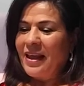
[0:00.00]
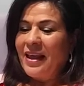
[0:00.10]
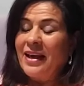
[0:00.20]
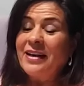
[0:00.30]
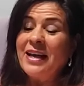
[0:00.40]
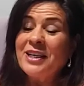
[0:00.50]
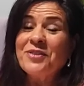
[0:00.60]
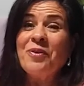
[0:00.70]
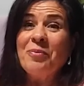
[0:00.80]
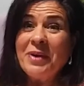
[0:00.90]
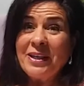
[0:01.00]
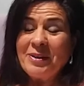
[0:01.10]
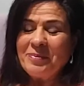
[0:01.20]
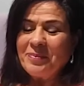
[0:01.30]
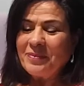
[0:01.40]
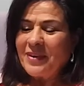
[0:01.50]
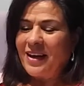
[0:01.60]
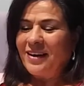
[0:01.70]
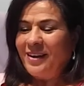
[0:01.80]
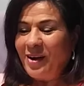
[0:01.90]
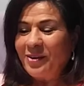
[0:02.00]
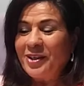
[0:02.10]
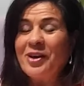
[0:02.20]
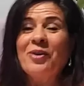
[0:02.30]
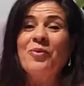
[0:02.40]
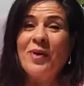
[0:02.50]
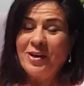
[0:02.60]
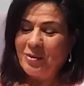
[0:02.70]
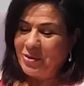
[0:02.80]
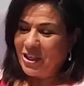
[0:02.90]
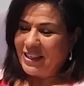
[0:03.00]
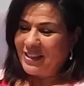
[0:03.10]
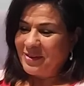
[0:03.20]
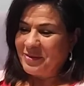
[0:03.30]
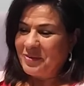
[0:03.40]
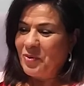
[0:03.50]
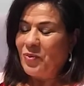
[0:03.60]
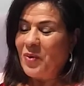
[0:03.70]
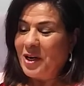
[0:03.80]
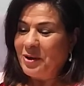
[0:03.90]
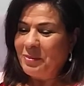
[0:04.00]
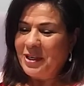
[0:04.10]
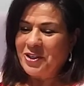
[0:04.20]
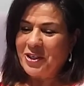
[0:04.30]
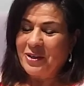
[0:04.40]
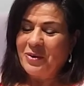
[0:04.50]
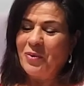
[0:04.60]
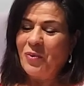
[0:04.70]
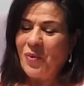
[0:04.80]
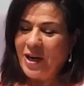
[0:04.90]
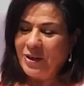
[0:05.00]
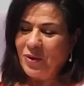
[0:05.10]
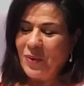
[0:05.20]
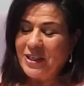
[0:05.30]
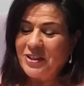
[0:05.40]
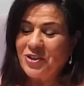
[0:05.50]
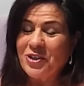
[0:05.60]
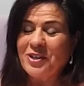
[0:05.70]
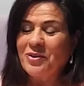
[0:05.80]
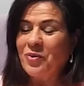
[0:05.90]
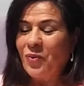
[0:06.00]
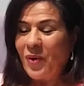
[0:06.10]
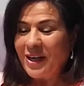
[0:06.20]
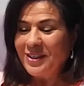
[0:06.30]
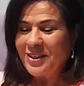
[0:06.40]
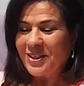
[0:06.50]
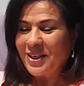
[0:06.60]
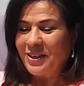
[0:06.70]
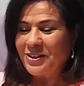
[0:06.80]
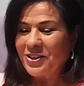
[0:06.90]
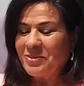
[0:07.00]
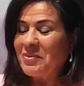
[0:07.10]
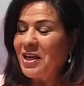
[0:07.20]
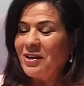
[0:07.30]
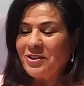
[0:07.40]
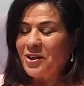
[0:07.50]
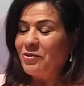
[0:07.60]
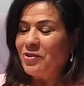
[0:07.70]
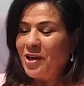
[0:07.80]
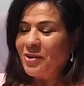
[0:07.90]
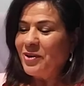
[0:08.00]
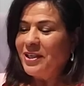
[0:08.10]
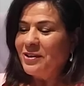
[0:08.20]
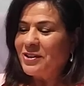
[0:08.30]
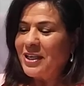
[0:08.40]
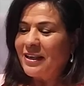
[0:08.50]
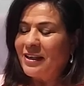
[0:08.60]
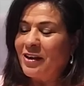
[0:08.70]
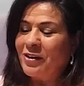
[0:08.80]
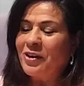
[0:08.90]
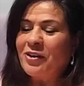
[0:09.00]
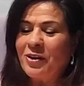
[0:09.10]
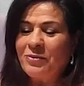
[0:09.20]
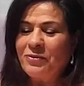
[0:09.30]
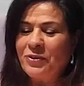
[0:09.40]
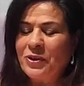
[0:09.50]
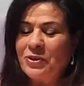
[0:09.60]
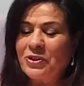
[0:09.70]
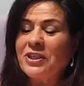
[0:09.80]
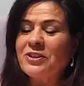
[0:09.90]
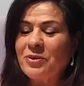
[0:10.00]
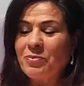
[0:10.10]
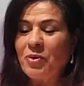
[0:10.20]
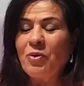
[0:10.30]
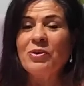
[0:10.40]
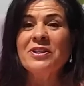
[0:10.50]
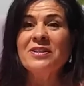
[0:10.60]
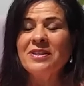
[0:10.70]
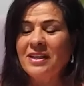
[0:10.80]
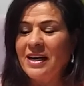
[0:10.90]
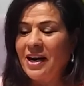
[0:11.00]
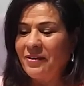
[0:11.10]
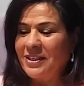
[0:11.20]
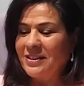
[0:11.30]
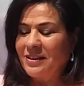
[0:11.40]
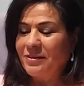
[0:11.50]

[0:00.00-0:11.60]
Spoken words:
And as for me, I only know one objective, one mission, one question, one search, so no inner dialogue confused its importance and clarity.